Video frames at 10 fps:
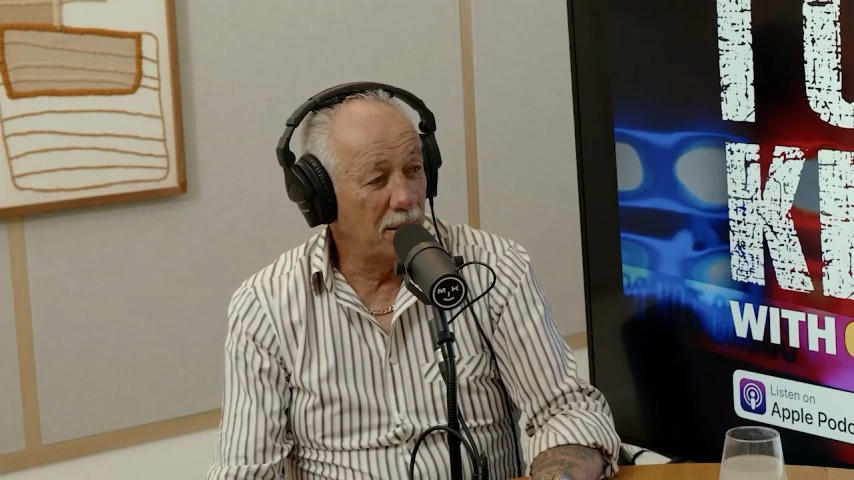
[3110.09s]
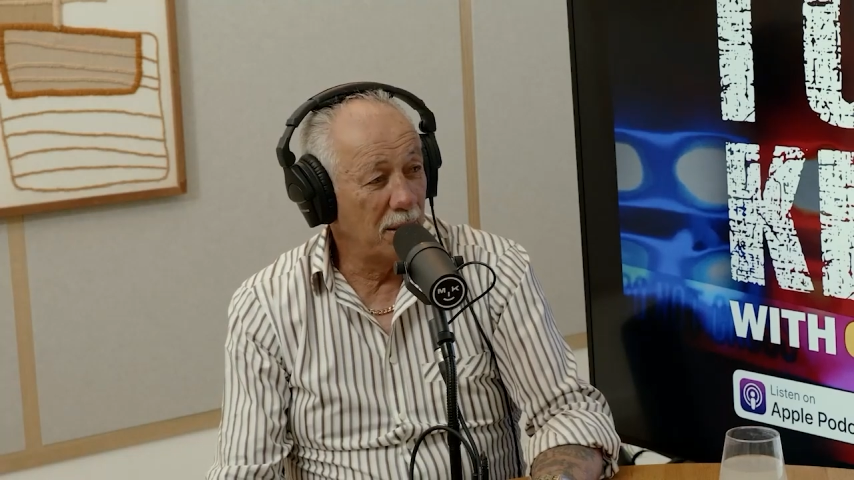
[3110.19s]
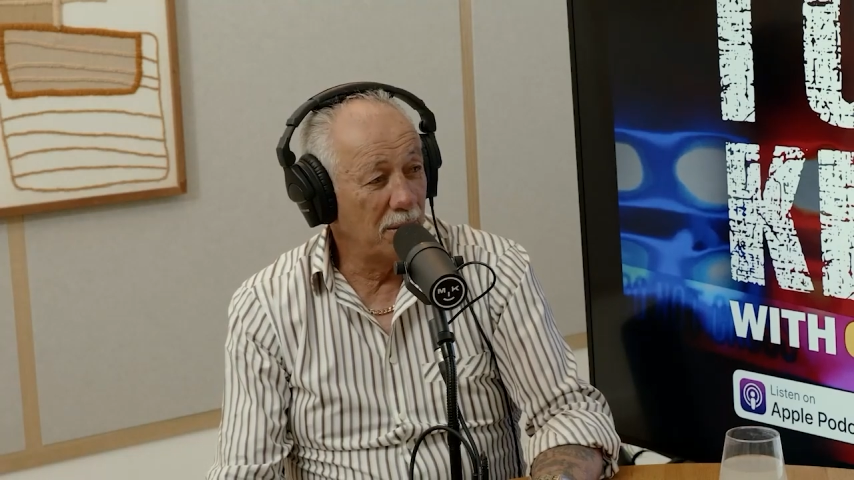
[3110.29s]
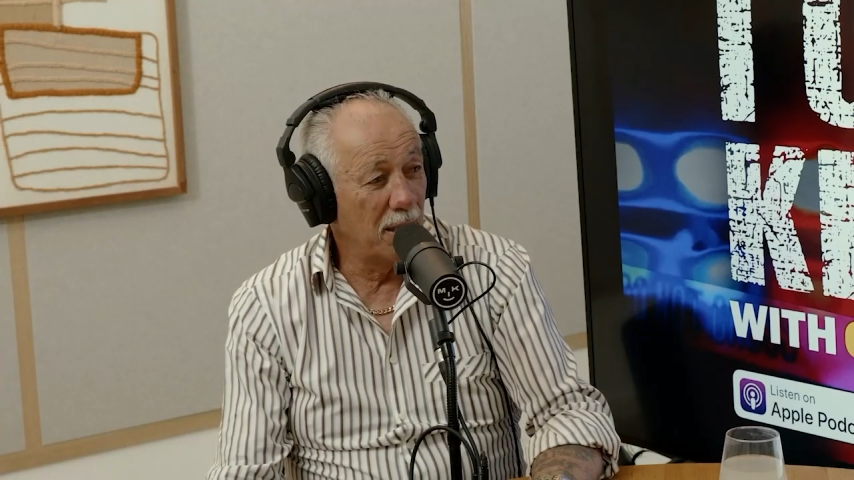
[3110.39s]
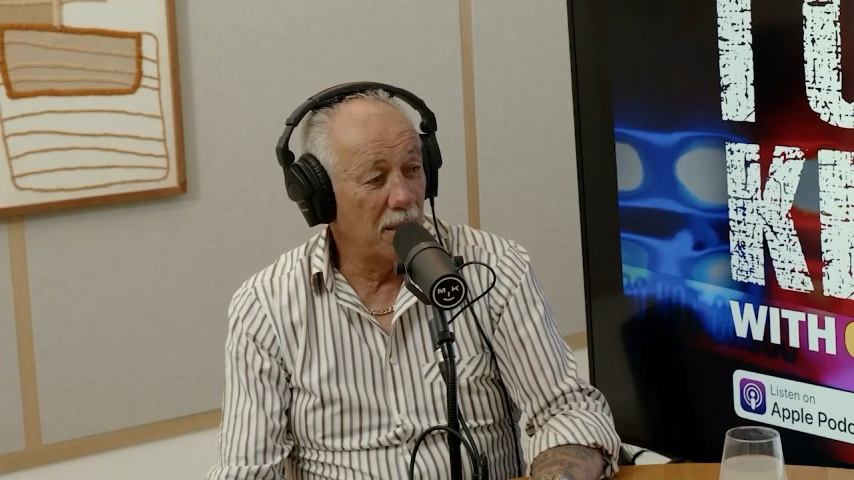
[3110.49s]

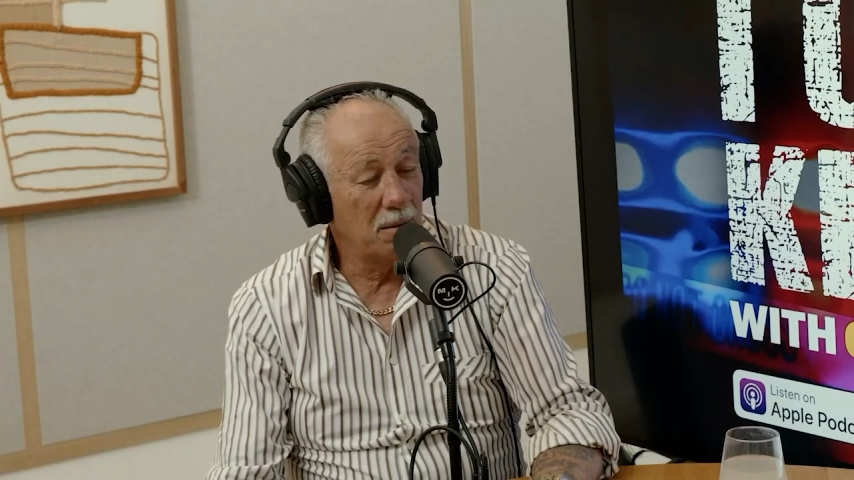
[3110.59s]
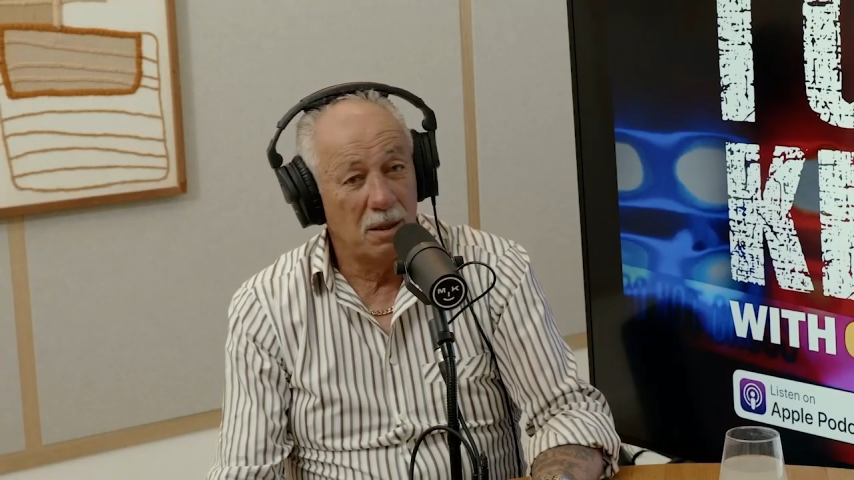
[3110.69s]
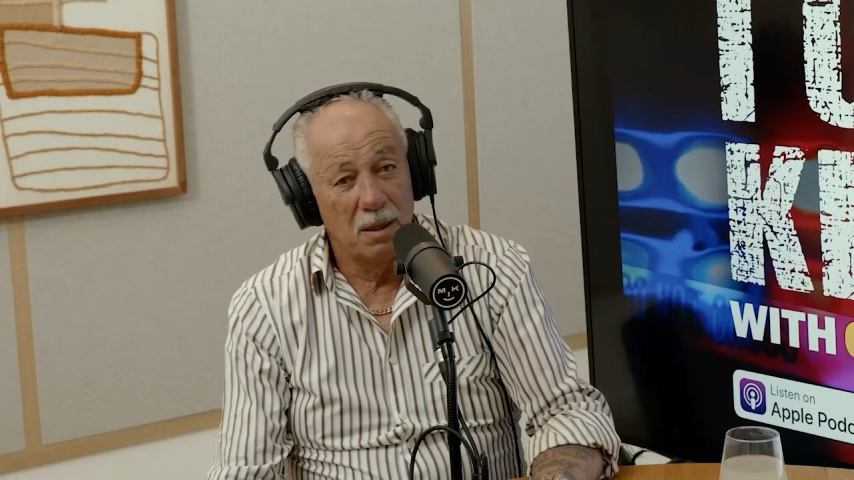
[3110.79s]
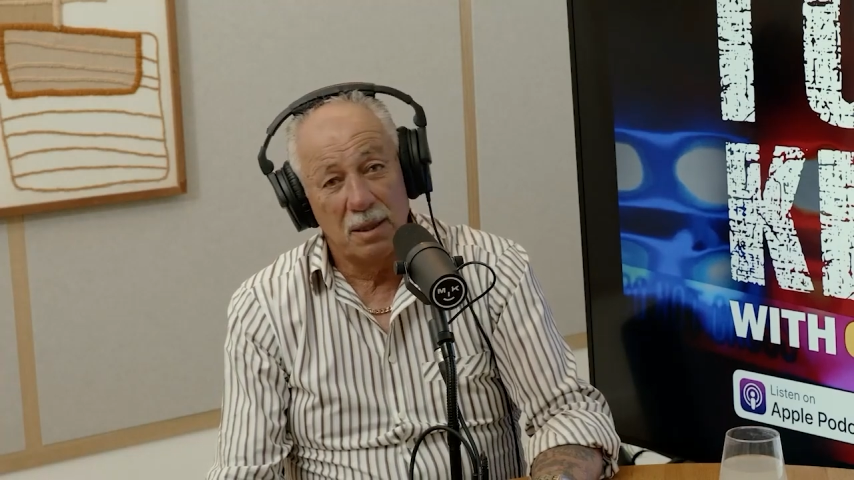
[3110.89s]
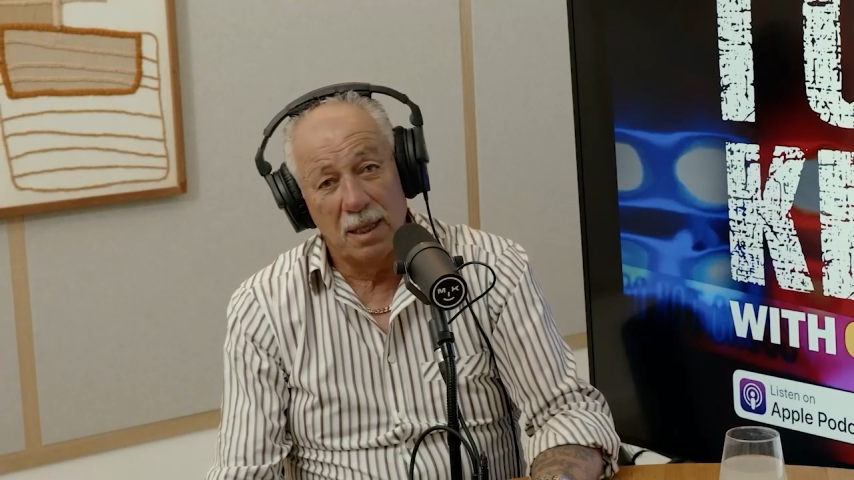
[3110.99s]
And,
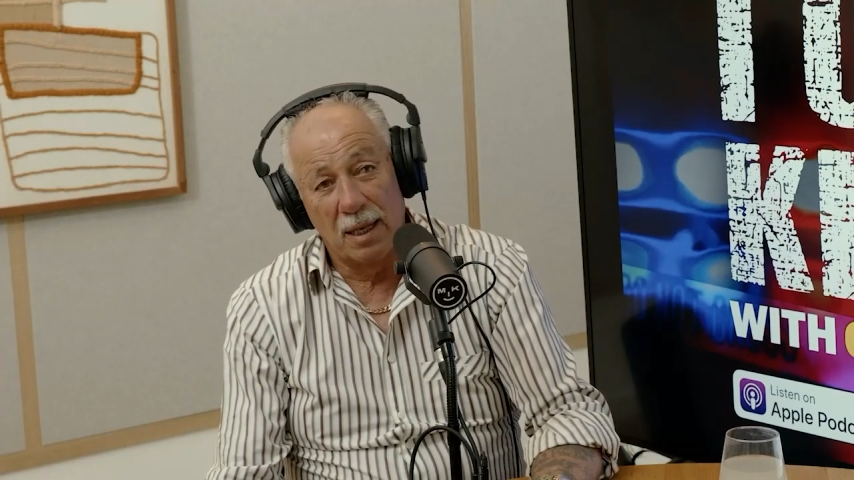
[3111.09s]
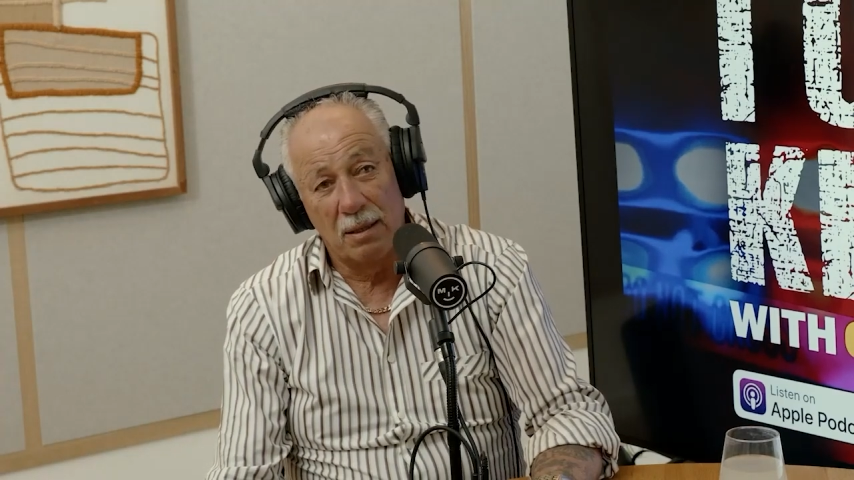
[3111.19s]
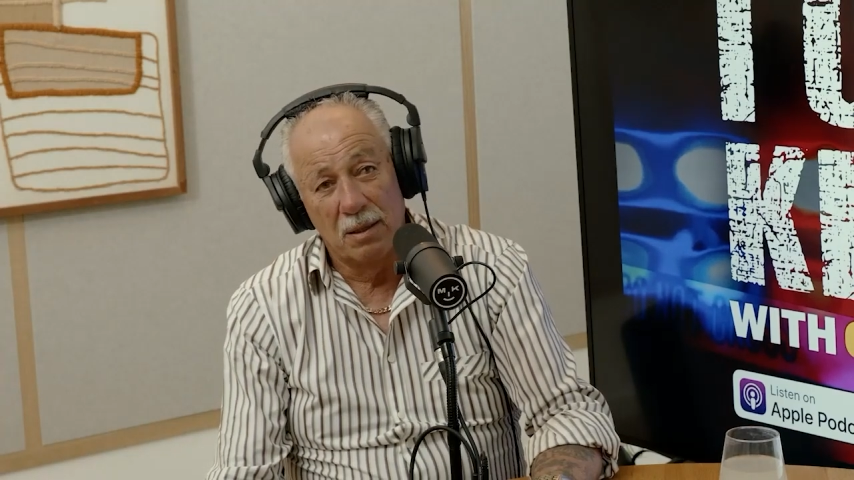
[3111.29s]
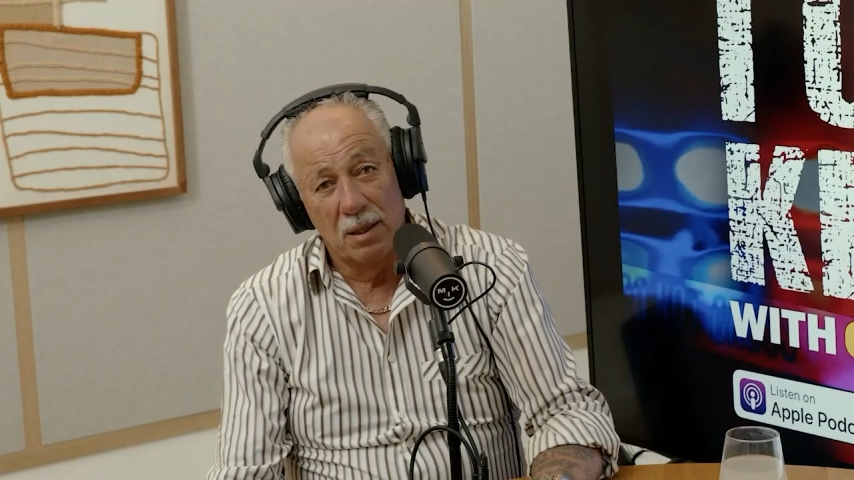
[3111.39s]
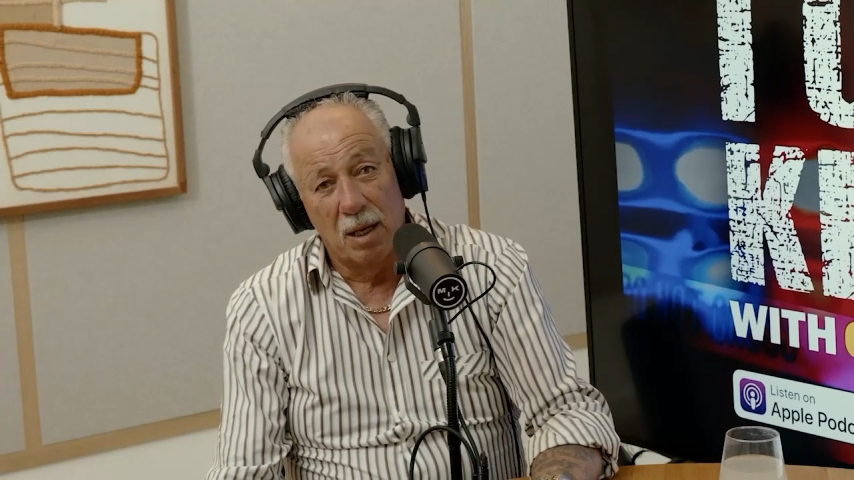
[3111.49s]
you
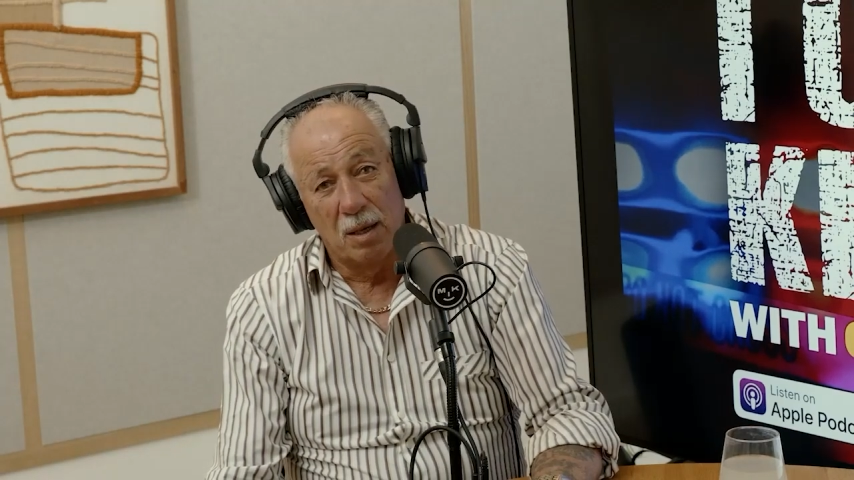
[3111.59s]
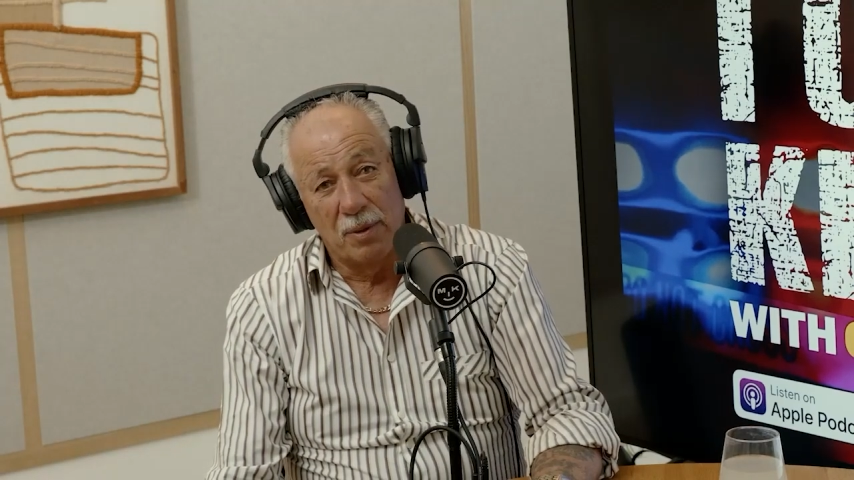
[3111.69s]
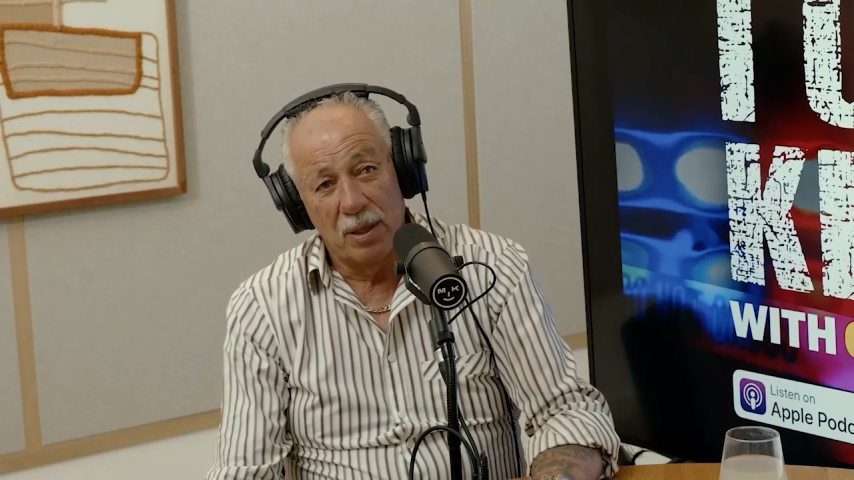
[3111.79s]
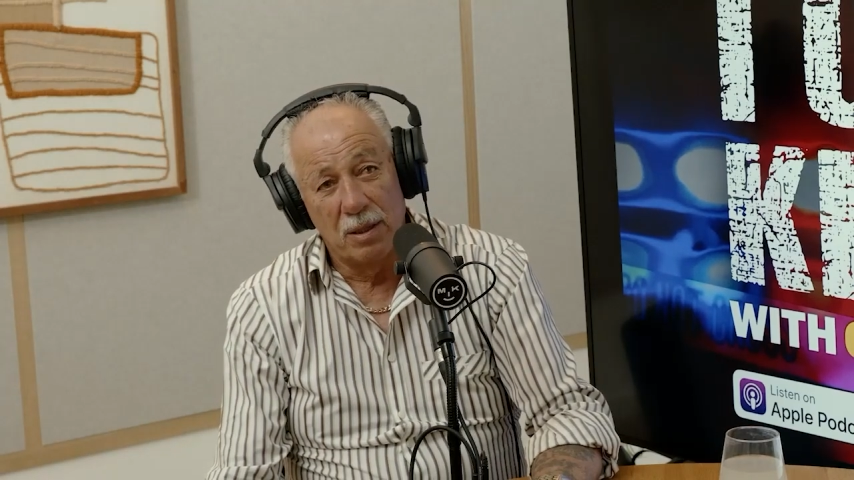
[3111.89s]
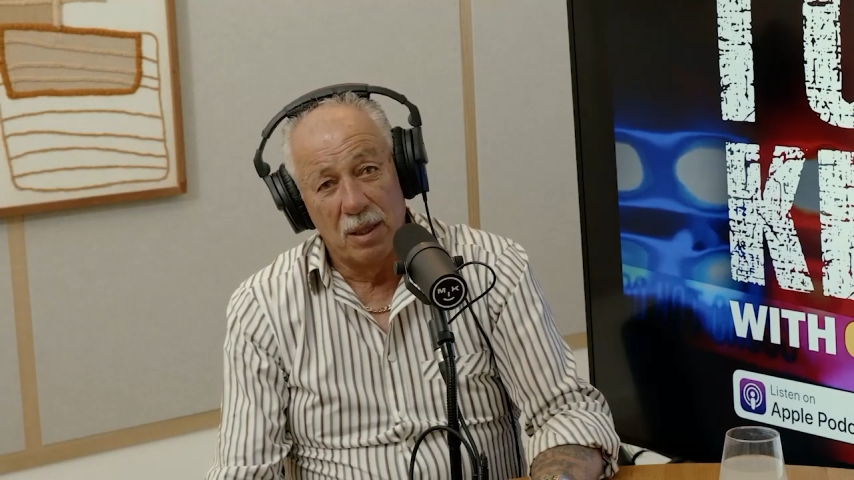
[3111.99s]
know, I
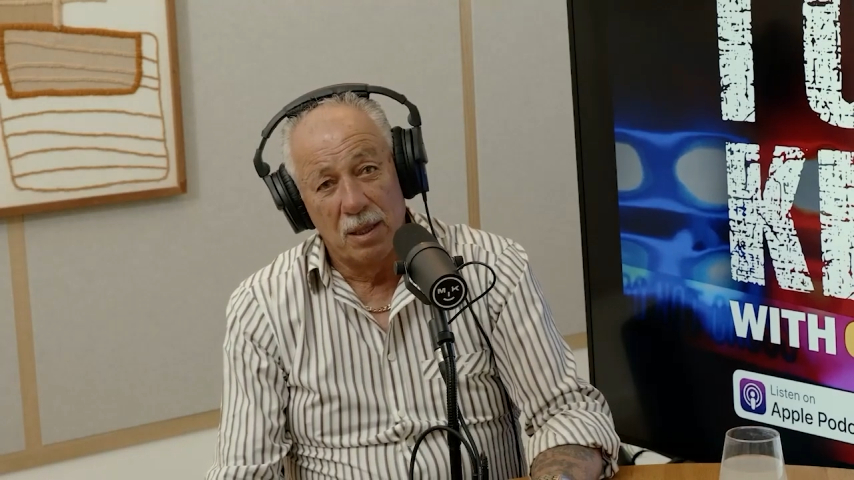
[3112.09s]
mean,